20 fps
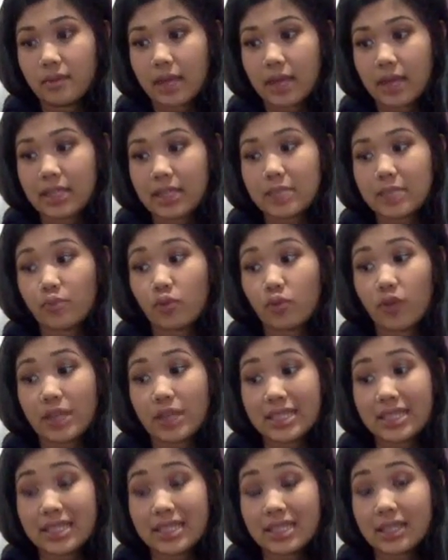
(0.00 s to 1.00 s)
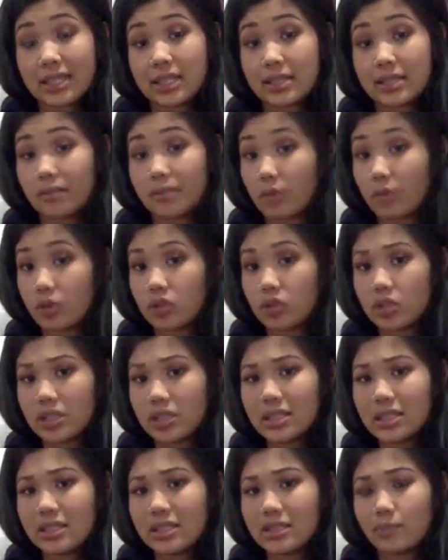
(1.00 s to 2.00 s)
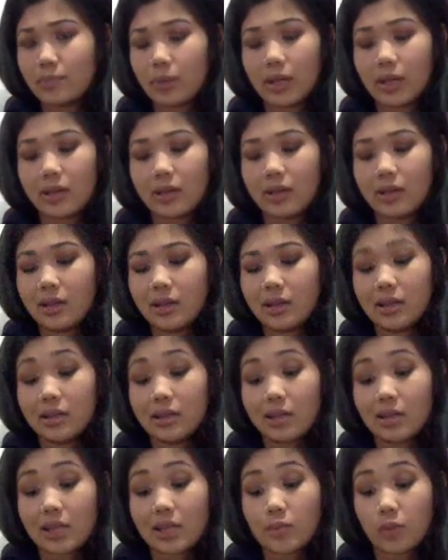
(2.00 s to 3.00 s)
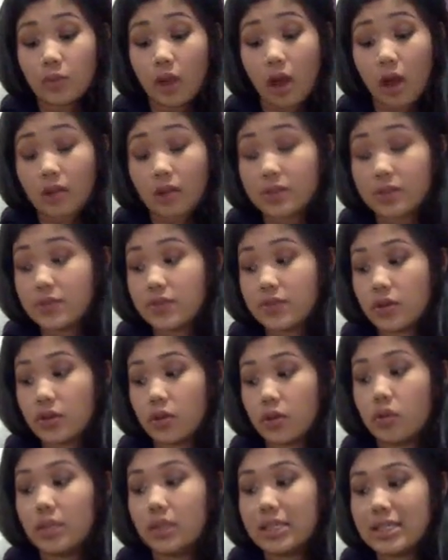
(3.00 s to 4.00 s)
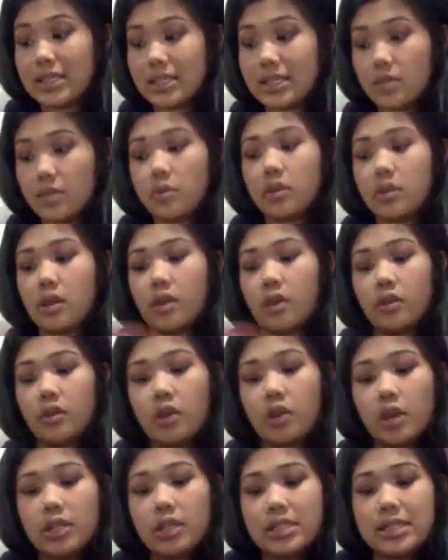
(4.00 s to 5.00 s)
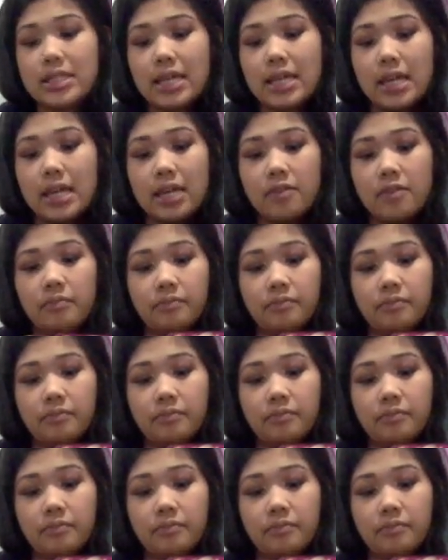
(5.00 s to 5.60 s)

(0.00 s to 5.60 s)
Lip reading: expressing these emotions, but that's blocked. So let's see what the other cards say.